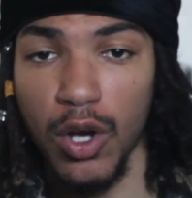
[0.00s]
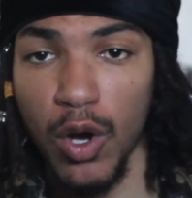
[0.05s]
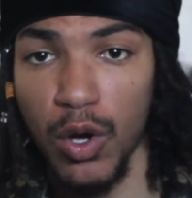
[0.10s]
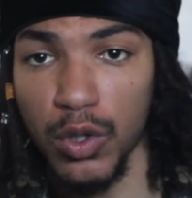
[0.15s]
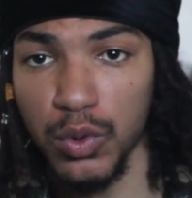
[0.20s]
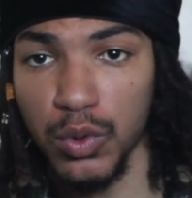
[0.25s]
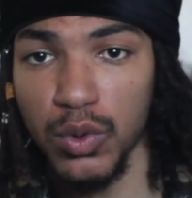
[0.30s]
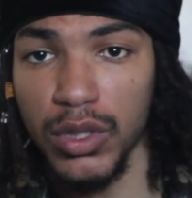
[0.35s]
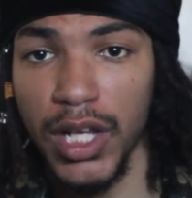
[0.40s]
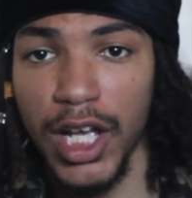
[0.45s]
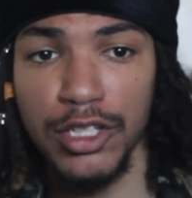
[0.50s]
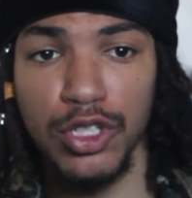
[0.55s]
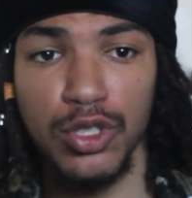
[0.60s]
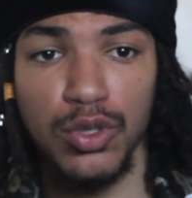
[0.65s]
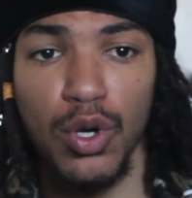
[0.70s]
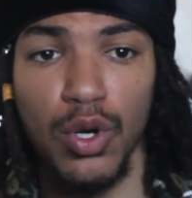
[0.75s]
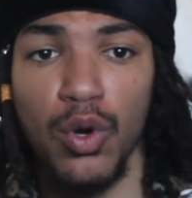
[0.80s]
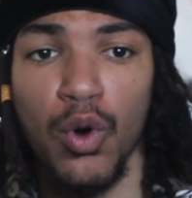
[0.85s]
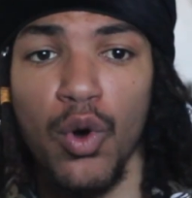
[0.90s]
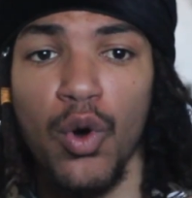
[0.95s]
go through that
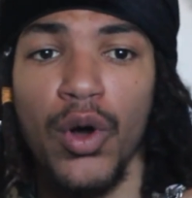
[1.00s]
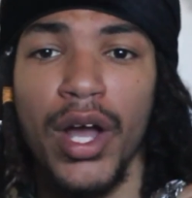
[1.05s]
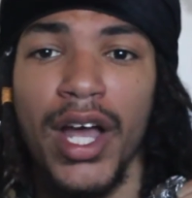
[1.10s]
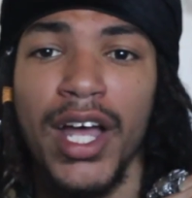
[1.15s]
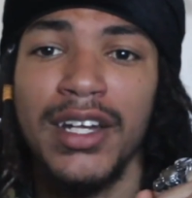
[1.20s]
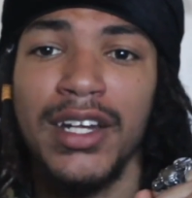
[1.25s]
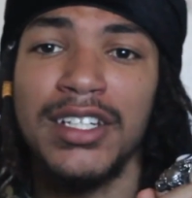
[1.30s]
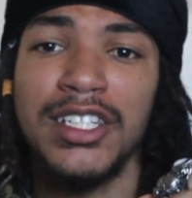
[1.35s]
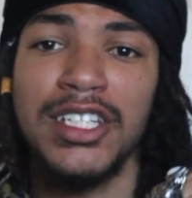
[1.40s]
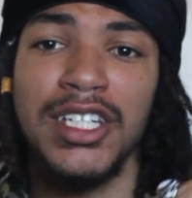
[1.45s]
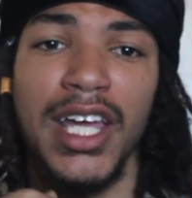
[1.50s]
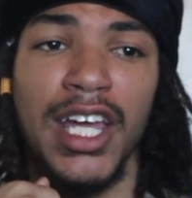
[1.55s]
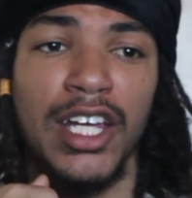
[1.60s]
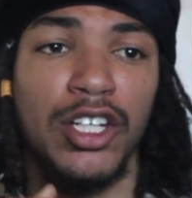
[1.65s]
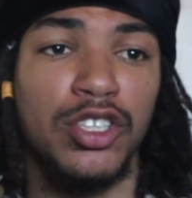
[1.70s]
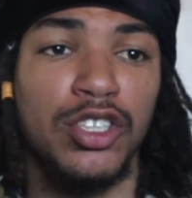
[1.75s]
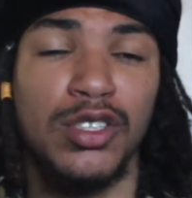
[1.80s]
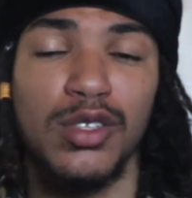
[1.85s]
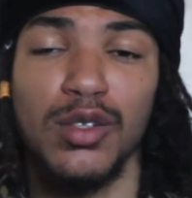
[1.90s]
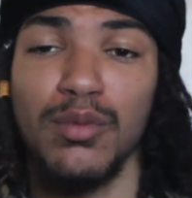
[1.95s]
struggle and
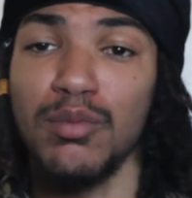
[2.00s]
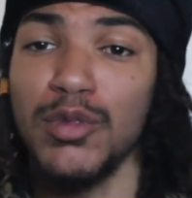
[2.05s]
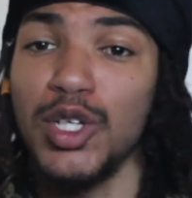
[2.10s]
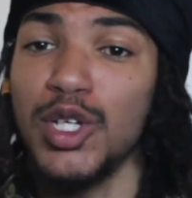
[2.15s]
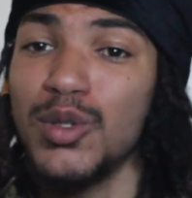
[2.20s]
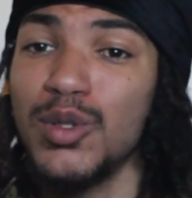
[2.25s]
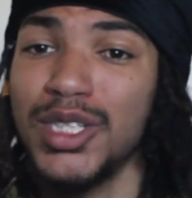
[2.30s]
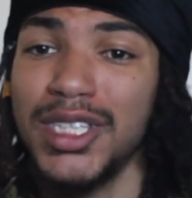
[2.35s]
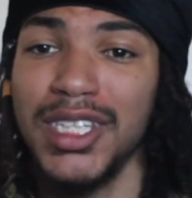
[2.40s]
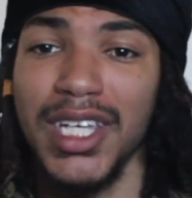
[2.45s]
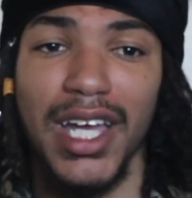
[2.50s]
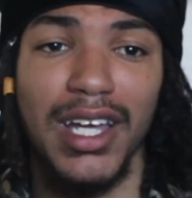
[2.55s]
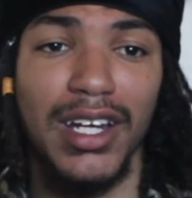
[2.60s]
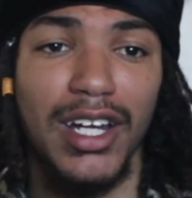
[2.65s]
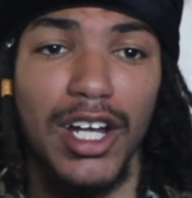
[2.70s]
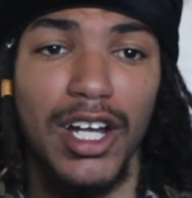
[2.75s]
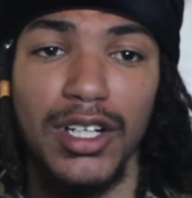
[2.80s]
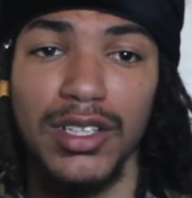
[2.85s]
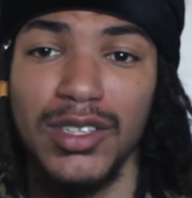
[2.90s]
change, to mutate,